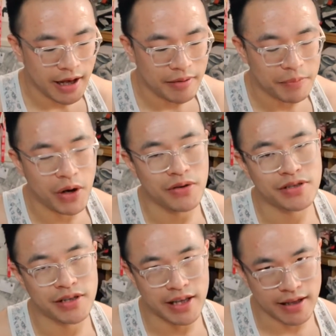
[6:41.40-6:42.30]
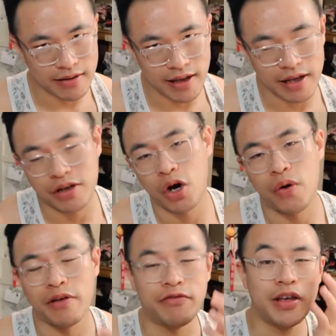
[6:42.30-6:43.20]
opposed to things like
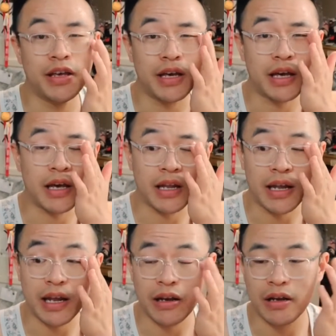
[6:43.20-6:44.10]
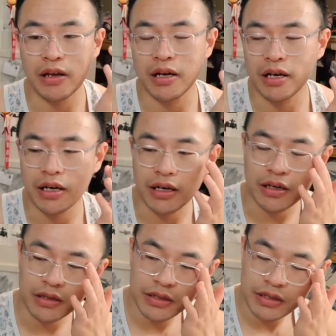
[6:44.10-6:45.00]
going vegan
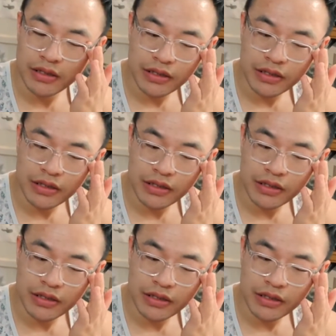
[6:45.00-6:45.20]
and